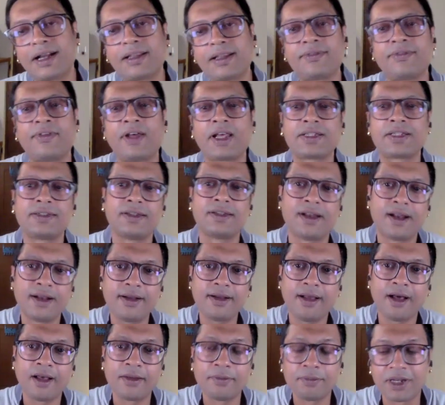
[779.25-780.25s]

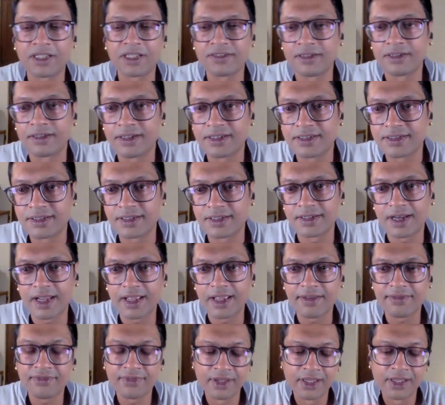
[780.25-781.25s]
dissatisfaction and
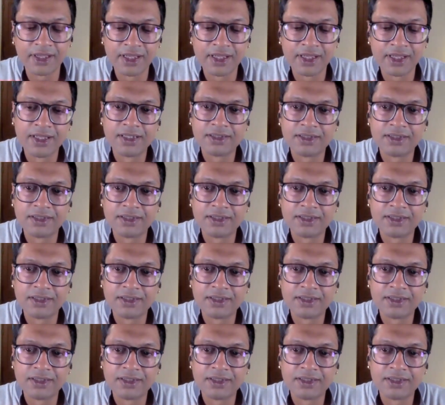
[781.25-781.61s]
unpleasantness in life.